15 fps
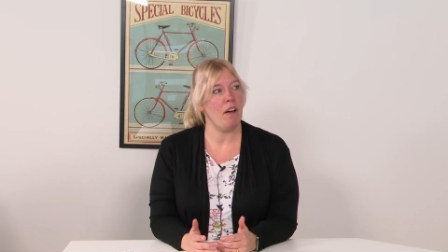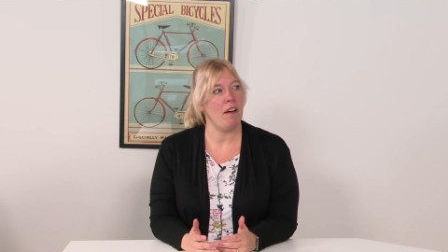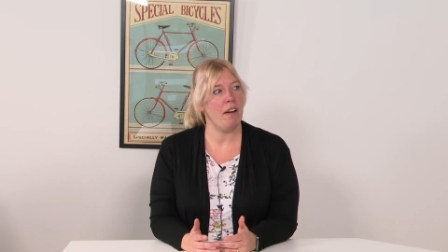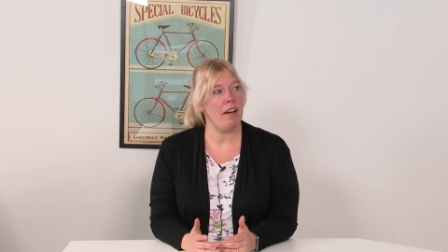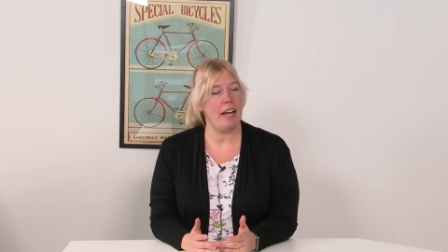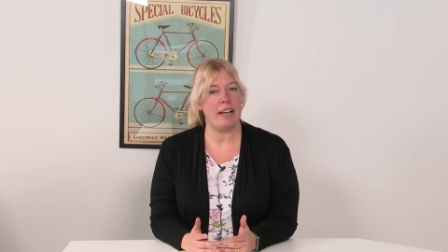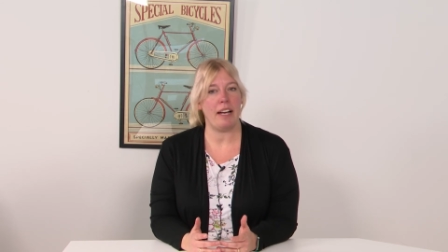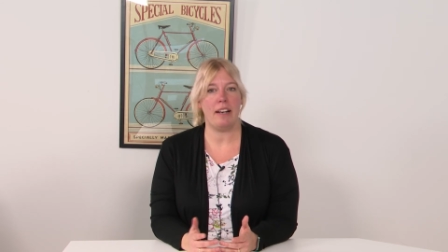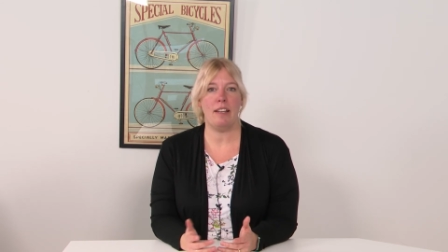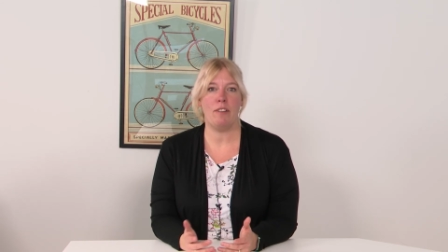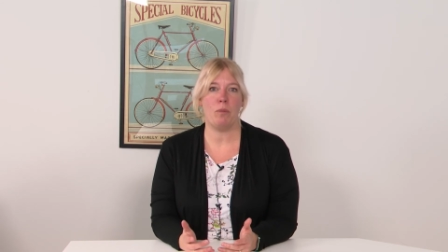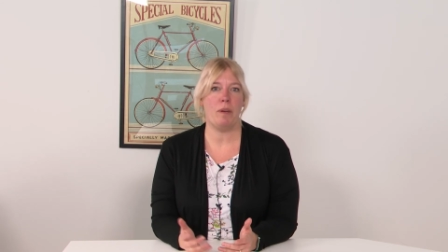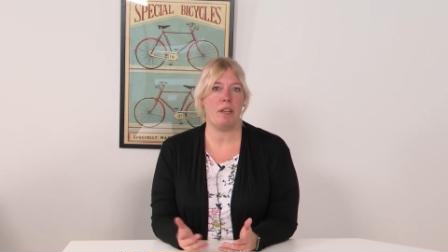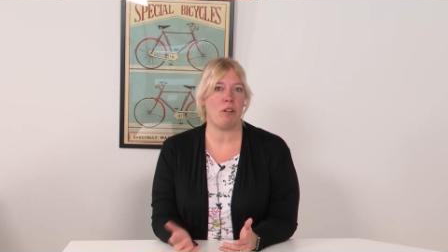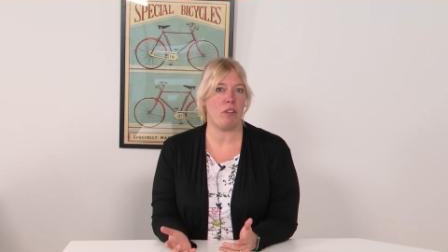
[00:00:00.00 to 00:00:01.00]
and I need
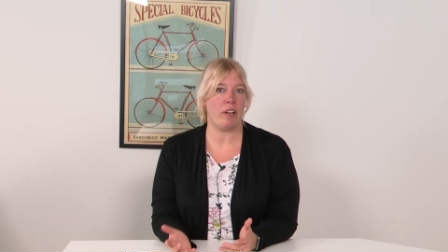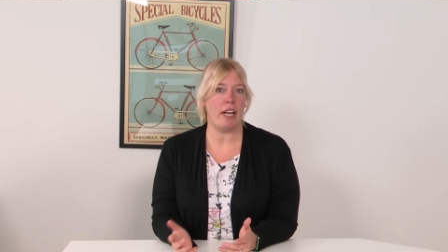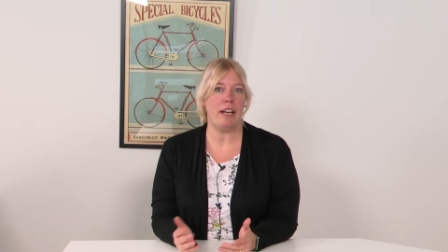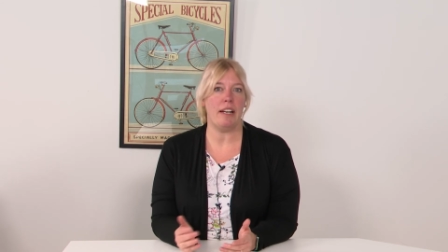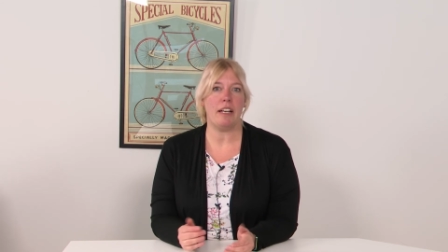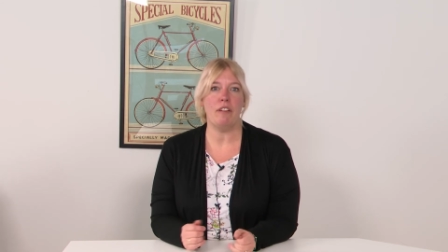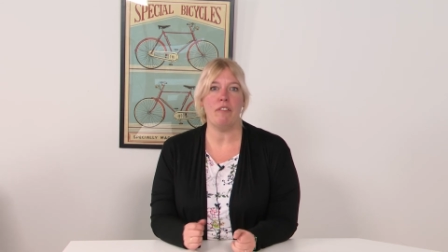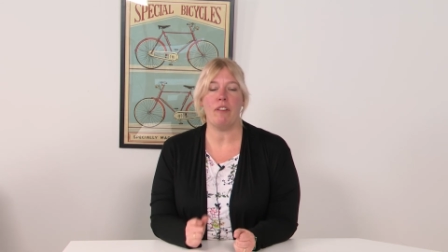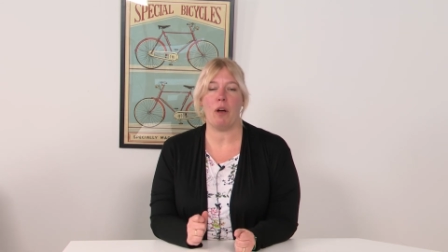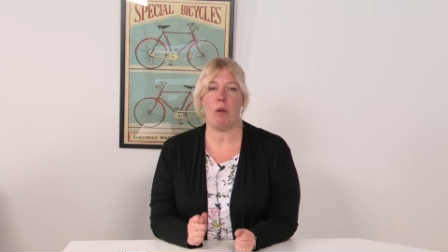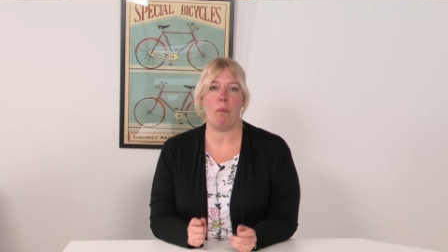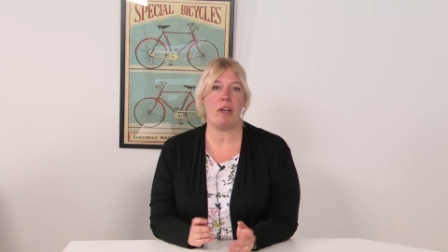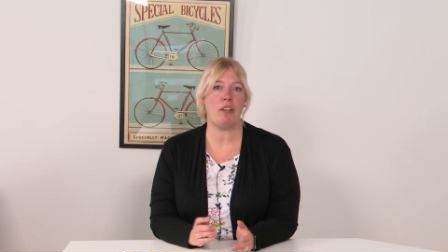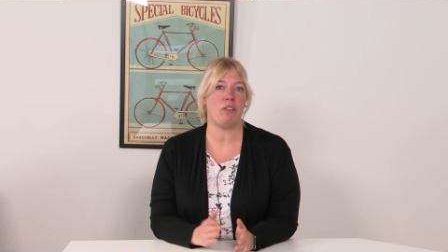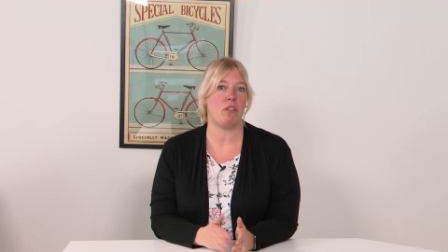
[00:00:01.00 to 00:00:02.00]
to be creative, I'll
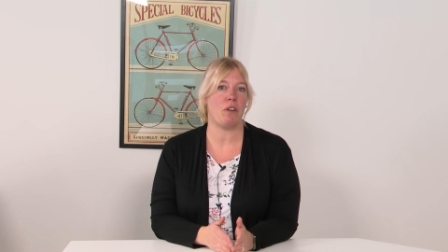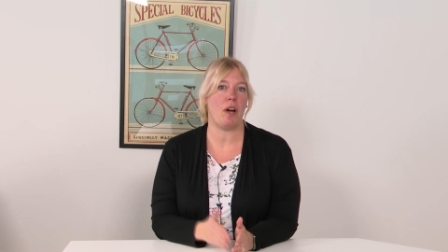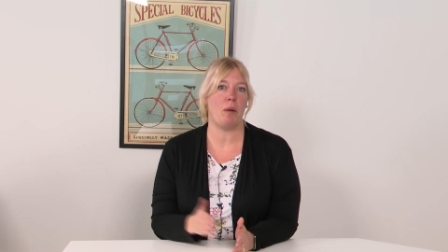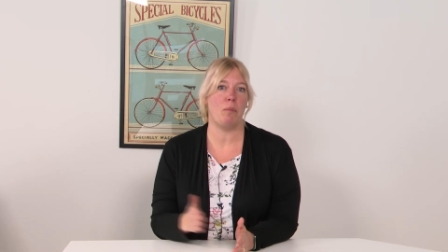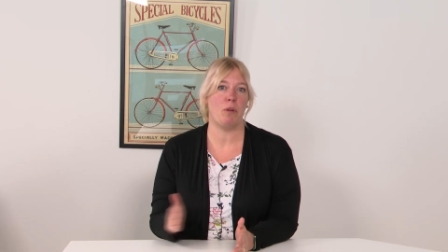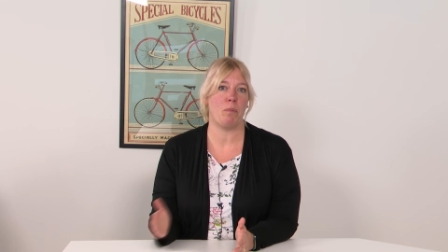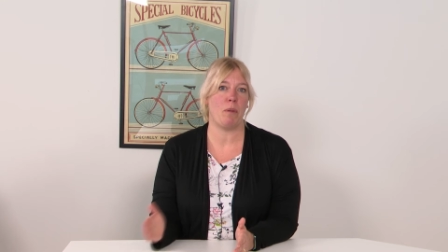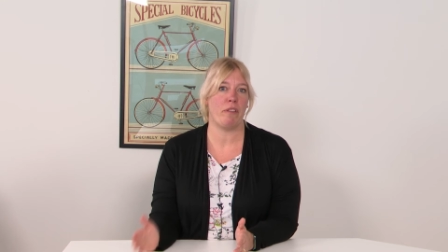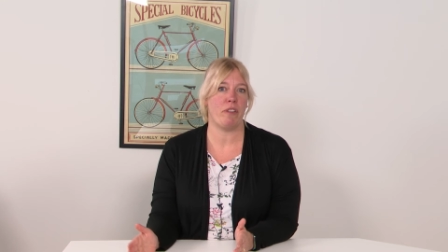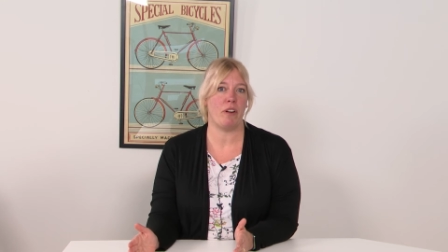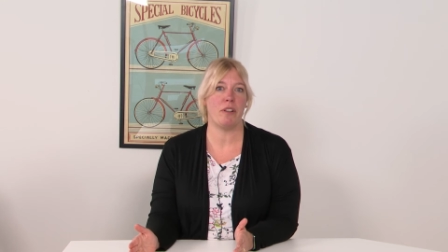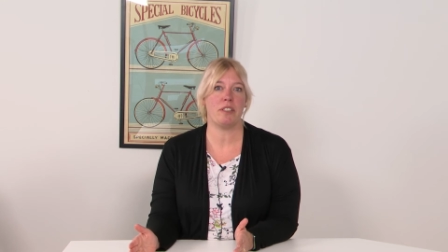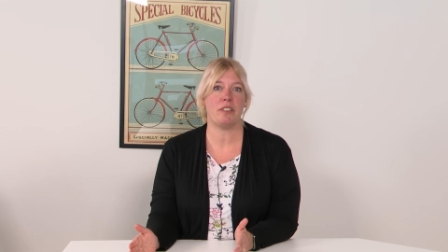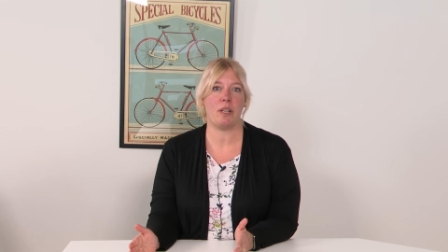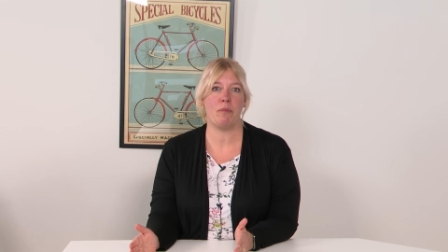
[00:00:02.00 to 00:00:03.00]
make sure I book my
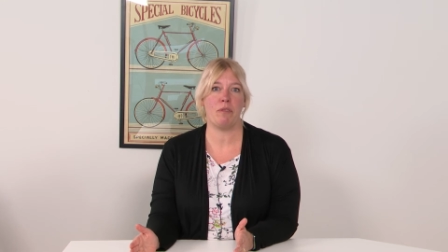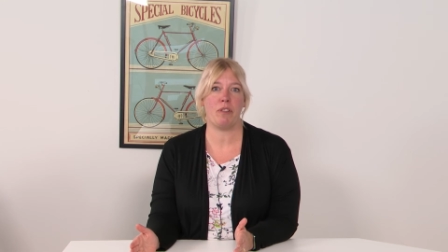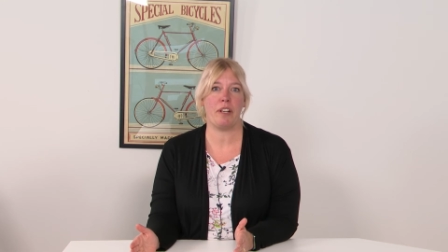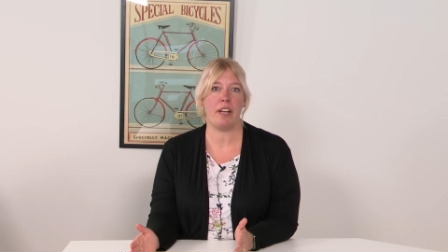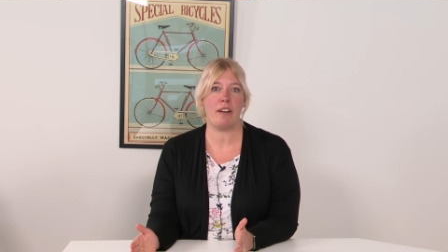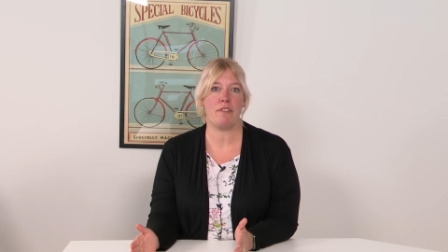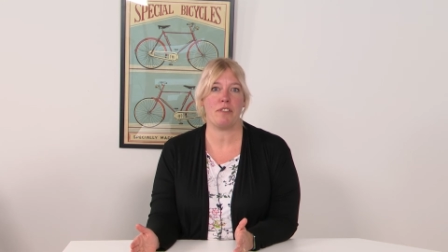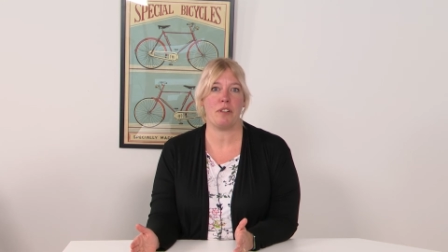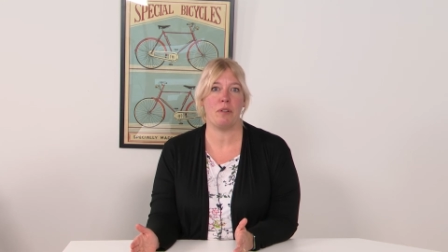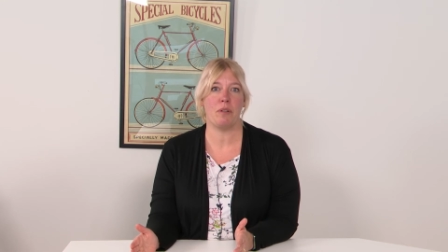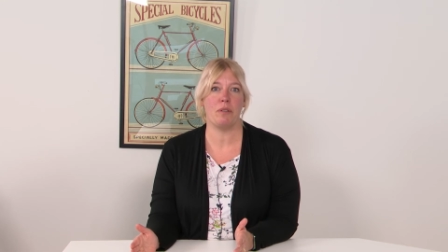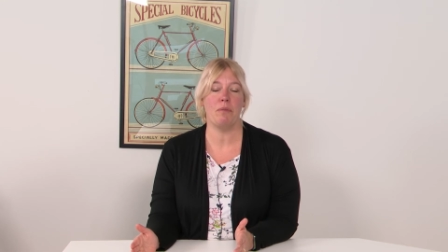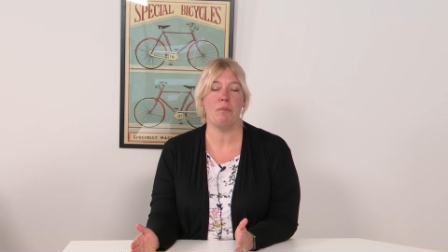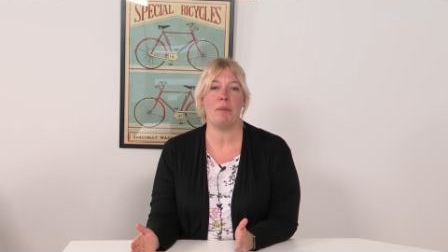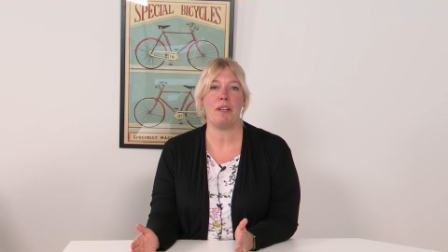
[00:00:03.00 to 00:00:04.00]
focus time for the
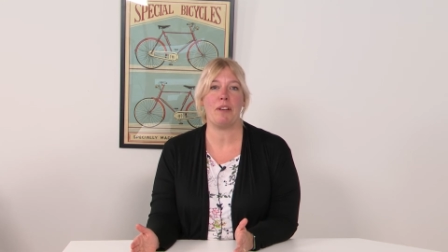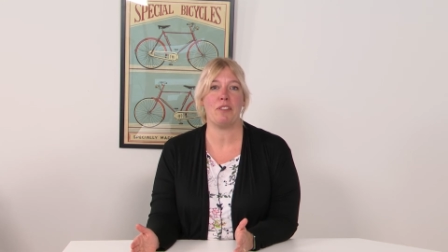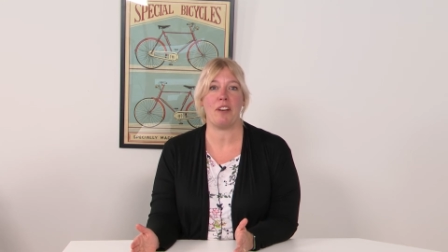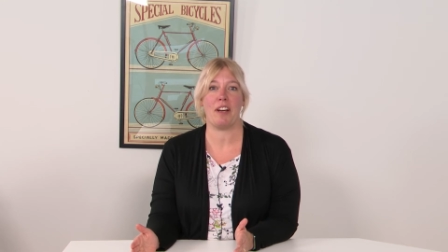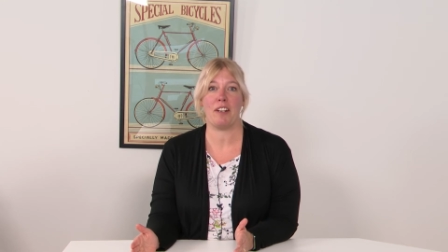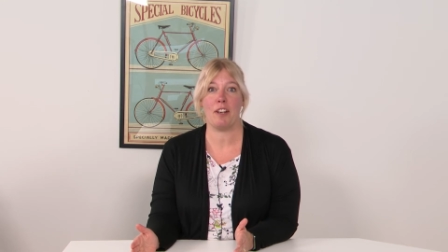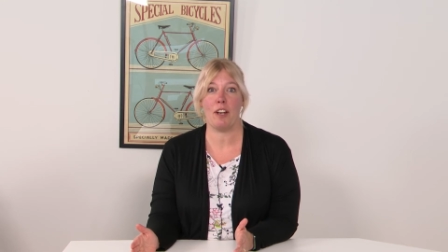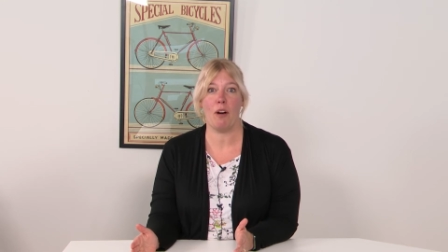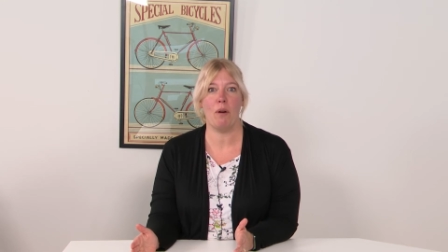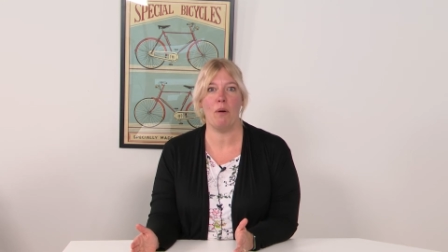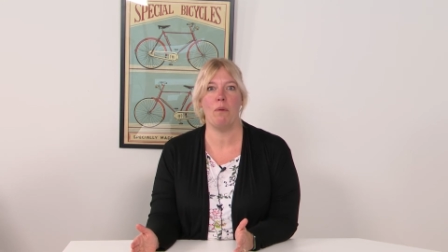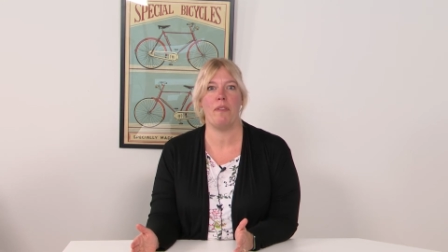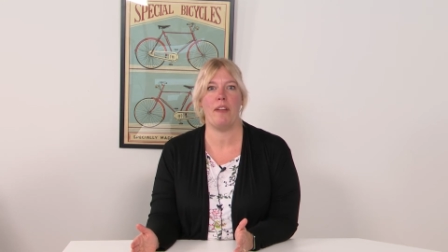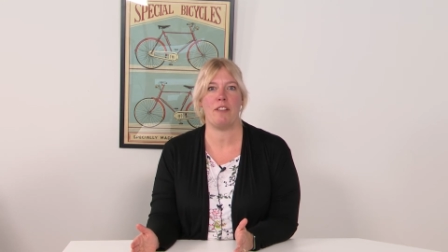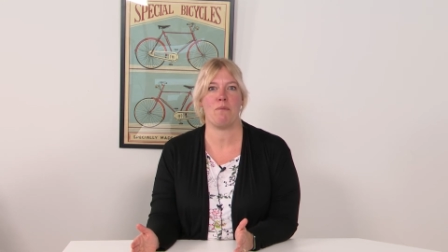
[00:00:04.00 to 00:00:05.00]
afternoon because I
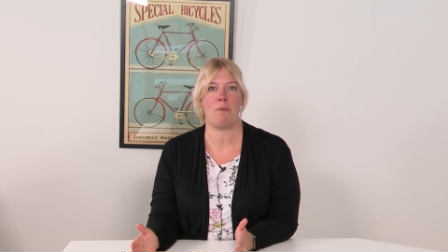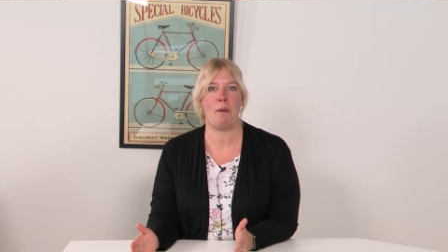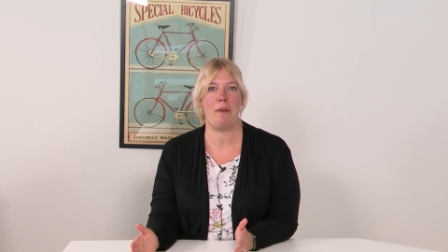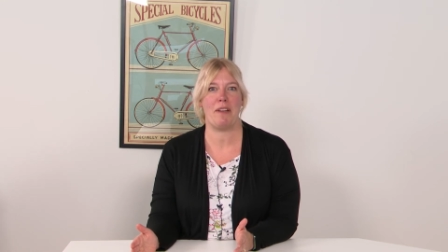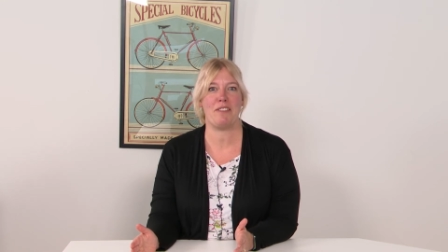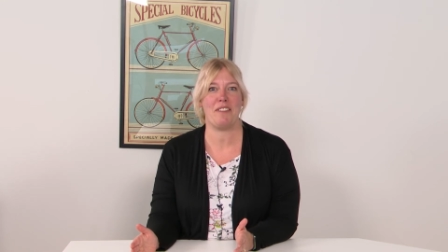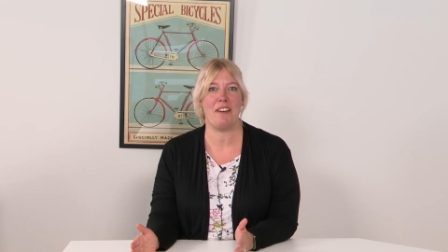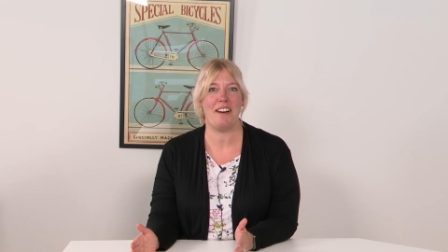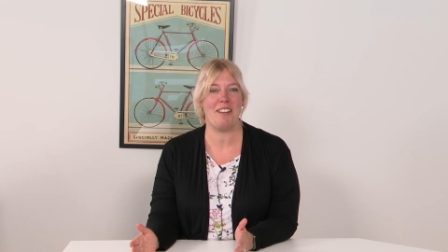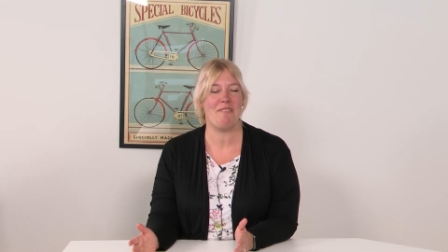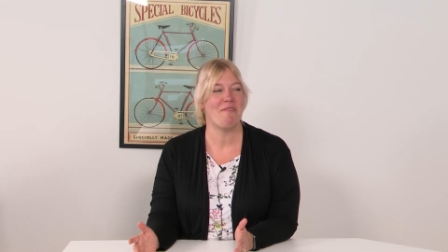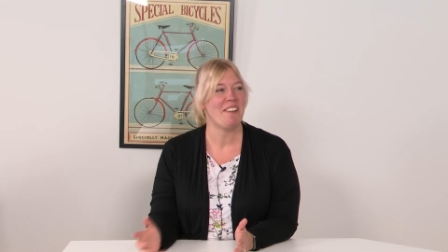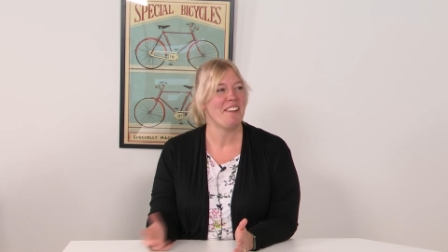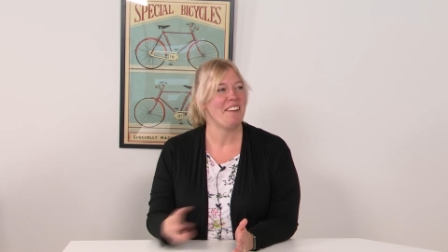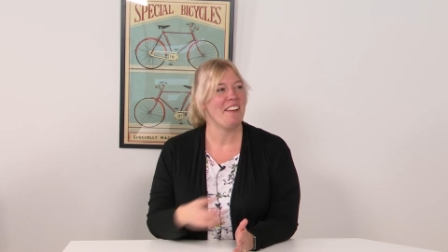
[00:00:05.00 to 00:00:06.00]
know that's my best
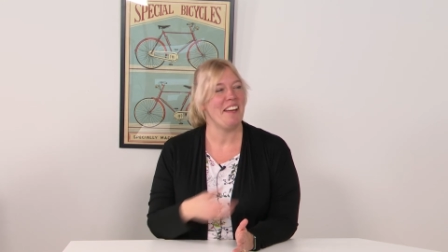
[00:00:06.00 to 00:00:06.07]
time